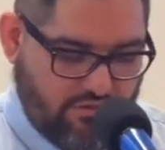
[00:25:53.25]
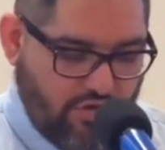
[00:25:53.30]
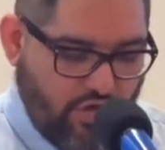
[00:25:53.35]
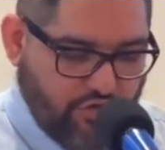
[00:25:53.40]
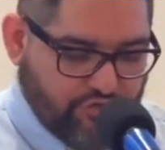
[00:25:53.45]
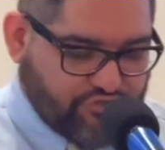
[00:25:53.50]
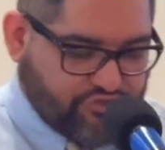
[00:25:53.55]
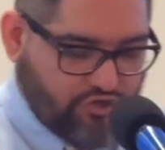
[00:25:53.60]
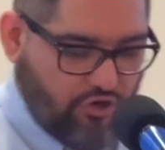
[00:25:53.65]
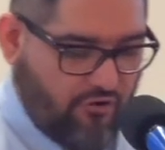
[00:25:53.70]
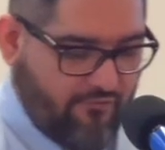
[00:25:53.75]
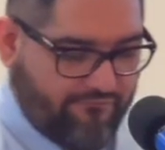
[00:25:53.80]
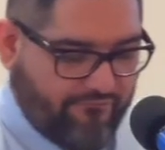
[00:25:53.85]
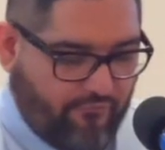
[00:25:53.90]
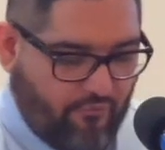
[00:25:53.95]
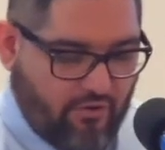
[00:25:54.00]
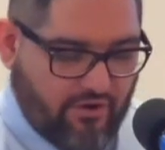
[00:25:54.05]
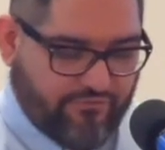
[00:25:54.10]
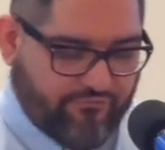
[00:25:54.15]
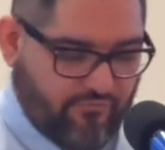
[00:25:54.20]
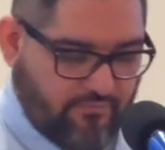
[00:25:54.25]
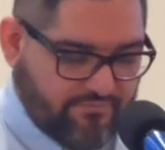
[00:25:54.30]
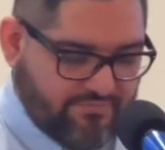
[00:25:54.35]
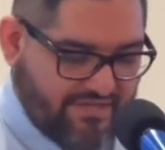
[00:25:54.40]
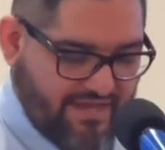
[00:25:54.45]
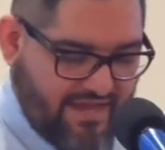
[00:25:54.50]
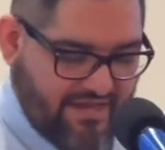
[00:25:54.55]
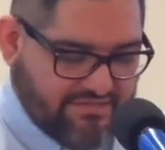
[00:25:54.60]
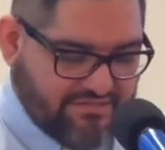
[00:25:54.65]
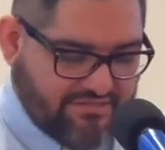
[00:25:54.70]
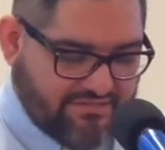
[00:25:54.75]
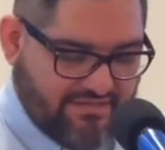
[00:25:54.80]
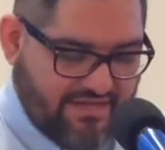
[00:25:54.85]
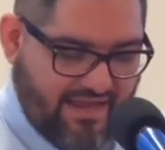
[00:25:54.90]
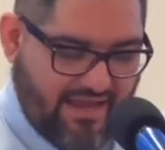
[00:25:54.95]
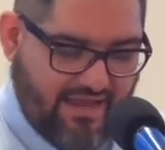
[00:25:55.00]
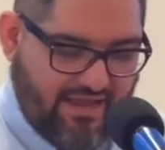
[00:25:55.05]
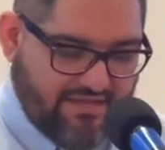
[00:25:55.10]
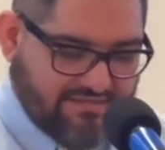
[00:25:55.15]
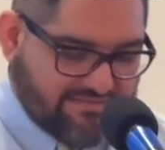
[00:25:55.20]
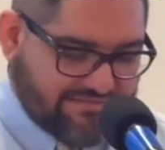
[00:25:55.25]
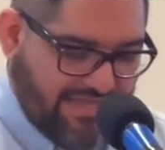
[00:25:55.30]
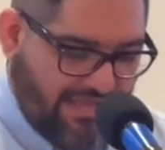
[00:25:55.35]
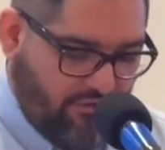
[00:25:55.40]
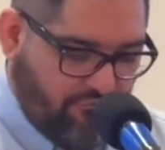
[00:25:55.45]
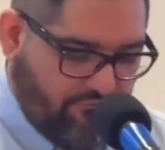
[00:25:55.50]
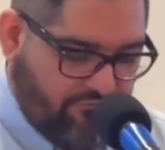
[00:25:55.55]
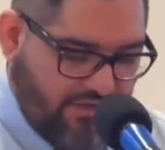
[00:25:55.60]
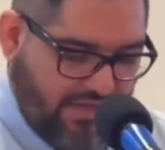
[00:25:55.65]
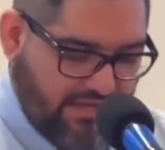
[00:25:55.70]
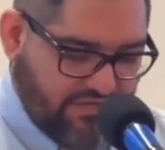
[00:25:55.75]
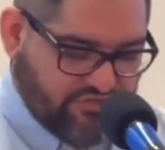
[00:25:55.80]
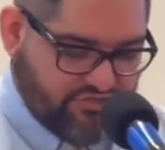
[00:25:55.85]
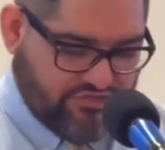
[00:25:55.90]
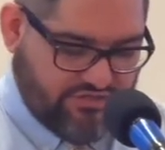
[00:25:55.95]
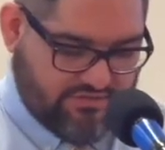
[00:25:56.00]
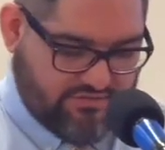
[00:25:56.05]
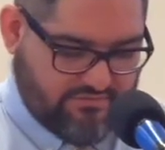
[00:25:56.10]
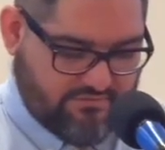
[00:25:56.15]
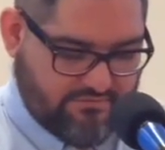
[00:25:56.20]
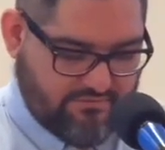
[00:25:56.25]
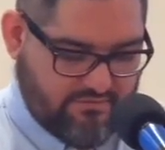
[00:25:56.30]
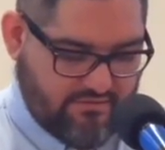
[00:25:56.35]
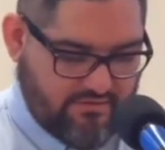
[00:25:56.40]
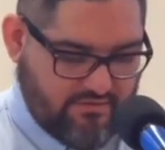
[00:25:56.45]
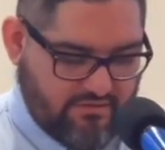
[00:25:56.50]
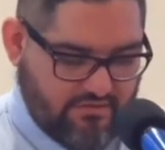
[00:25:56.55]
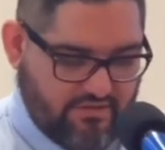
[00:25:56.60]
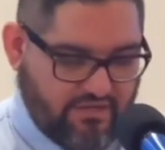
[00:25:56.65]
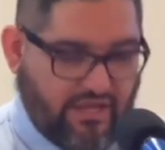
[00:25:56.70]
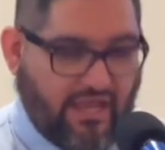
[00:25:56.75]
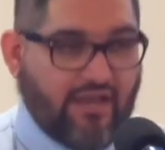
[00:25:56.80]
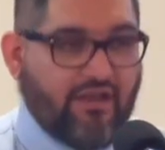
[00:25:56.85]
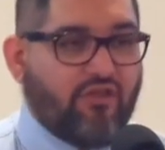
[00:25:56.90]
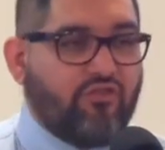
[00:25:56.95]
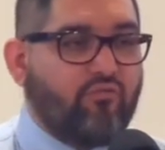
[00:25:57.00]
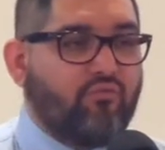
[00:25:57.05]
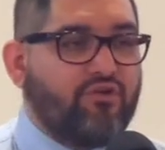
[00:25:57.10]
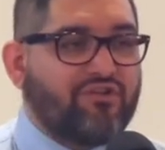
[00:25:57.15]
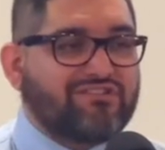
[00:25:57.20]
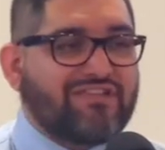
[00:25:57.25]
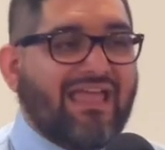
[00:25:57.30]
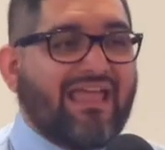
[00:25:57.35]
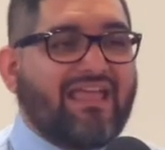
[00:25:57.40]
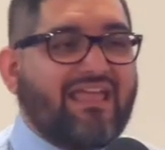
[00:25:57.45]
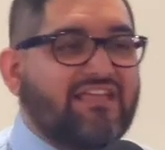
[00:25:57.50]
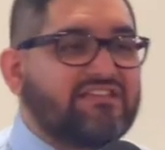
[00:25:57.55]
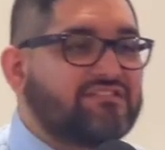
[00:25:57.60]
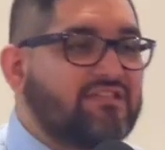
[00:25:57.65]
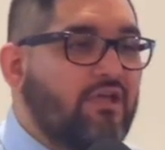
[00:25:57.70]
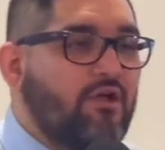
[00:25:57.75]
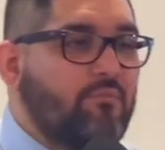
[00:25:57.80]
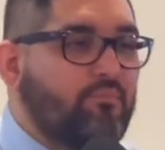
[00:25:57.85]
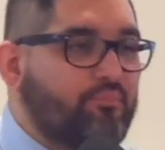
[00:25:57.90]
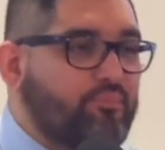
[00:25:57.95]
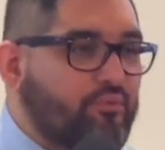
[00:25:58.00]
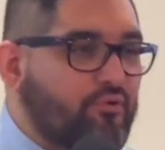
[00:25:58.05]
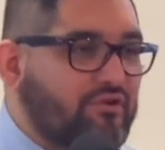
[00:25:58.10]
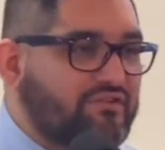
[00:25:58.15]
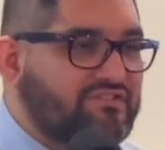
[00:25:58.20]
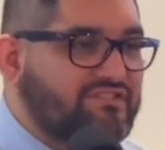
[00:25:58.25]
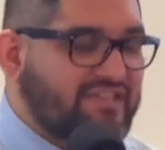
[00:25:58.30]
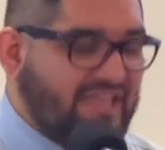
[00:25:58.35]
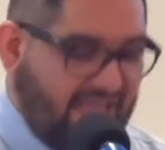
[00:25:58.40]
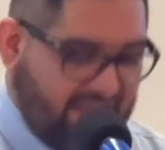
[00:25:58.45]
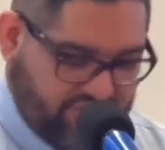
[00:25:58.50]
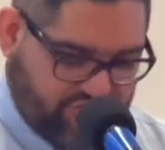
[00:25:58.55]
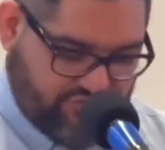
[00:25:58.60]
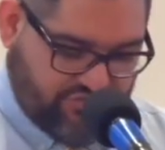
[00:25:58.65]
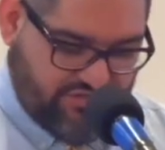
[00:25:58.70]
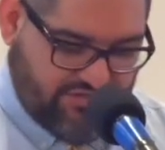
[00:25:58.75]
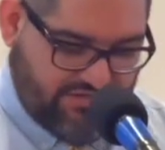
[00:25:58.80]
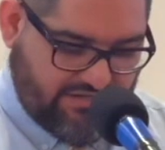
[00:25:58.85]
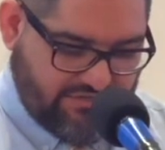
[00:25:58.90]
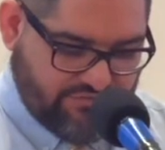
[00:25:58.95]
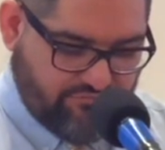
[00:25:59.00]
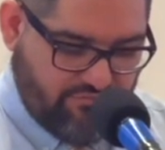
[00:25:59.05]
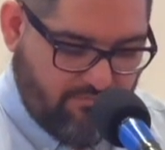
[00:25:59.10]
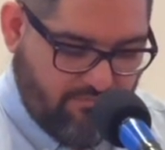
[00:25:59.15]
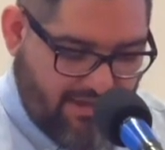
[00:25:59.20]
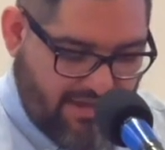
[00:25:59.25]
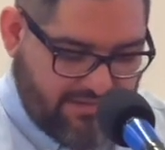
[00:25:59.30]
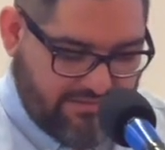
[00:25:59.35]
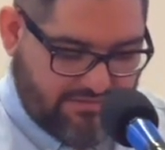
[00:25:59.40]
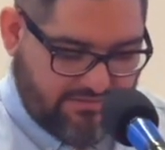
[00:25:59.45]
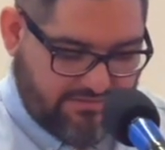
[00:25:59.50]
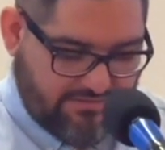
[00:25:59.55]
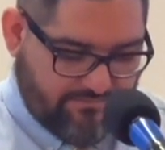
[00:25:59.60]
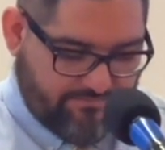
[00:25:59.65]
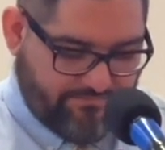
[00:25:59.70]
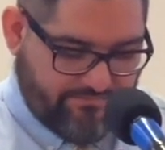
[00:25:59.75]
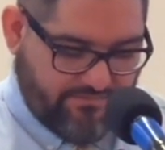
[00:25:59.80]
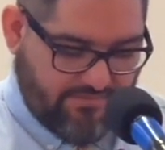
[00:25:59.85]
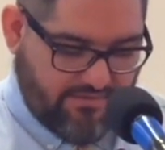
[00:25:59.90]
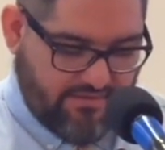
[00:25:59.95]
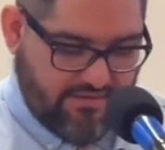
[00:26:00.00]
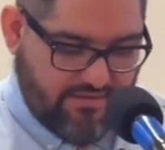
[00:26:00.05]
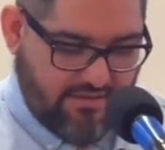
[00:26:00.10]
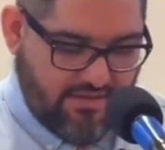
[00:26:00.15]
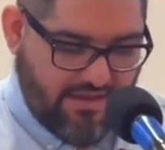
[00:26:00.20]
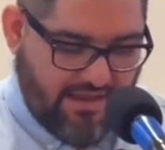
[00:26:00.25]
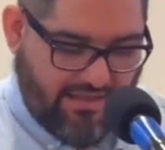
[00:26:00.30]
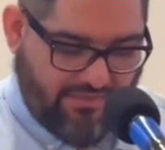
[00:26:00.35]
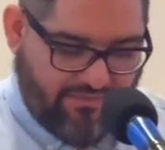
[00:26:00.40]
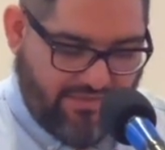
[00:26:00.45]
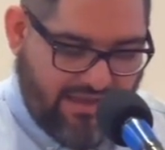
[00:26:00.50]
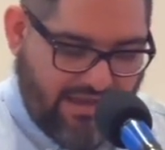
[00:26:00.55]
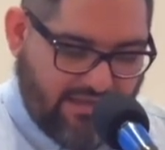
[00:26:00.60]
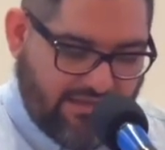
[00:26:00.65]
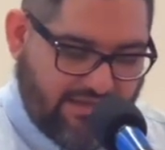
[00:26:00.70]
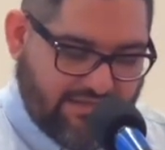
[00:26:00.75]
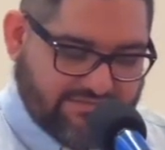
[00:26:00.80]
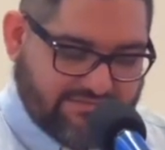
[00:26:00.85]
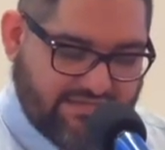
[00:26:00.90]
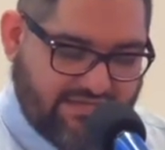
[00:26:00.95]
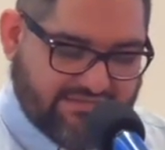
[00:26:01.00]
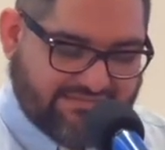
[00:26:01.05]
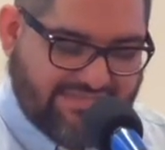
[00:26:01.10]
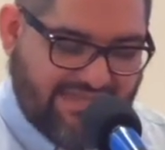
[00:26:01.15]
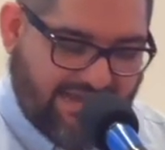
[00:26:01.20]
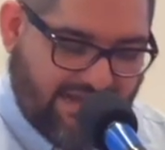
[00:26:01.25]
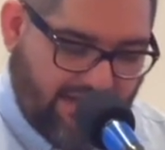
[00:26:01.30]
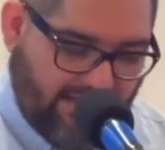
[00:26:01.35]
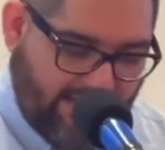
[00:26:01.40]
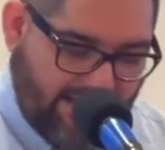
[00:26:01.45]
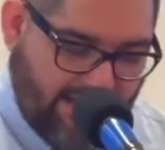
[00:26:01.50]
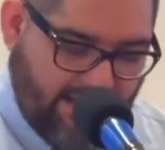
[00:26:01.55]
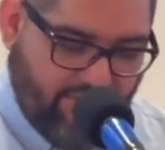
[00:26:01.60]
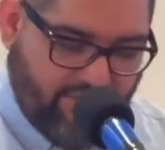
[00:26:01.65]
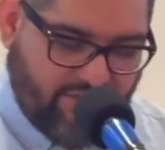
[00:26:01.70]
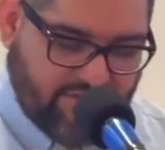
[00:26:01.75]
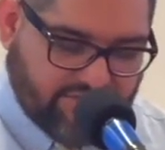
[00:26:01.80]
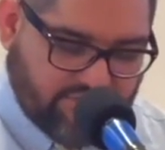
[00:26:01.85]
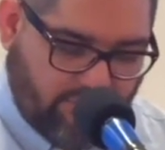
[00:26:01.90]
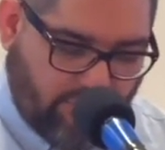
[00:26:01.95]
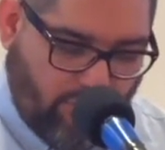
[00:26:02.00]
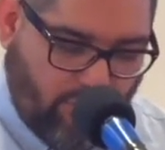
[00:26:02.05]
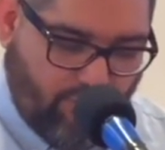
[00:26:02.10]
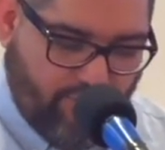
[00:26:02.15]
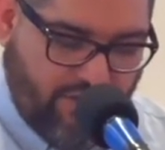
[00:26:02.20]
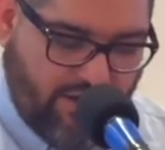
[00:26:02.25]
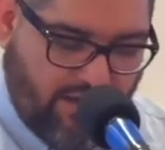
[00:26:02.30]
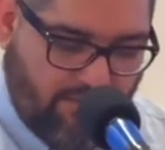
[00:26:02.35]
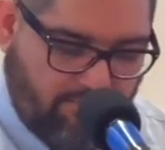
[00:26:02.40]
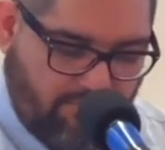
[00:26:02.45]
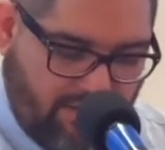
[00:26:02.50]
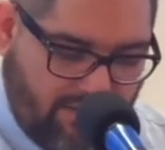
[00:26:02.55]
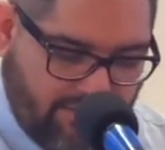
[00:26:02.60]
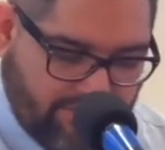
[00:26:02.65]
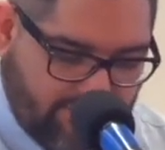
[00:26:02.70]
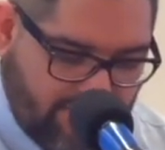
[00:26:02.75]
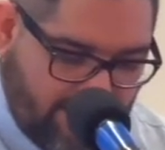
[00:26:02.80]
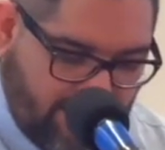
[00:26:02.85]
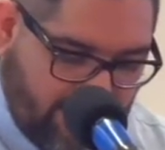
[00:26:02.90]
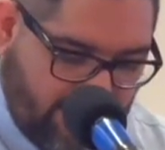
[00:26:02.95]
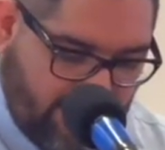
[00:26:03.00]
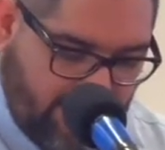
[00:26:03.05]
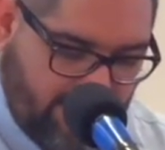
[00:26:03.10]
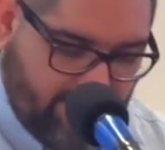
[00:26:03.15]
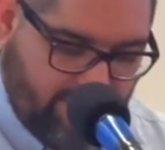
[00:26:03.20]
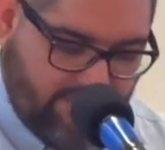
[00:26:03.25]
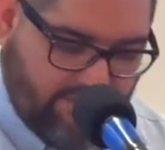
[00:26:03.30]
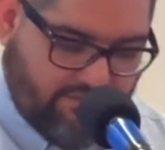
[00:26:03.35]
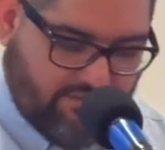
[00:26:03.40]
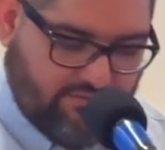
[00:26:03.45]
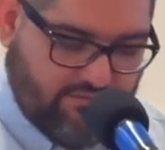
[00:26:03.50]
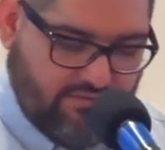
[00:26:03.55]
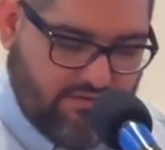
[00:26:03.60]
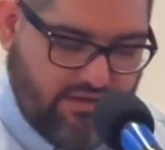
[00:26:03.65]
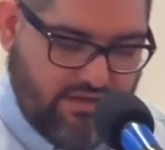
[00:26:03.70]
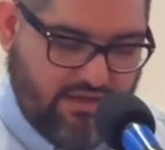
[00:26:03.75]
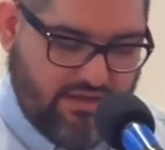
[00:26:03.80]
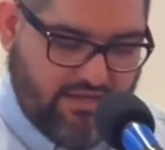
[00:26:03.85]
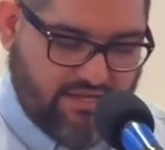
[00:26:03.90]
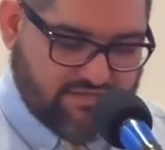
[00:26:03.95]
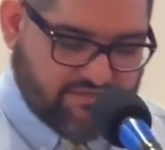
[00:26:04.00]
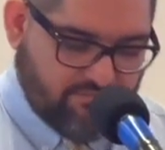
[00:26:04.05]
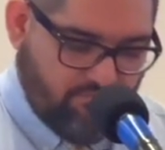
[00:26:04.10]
Show forth from day to day his salvation. In other words, his protection. He's reminding them. And then he says, declare his glory among the heathen, his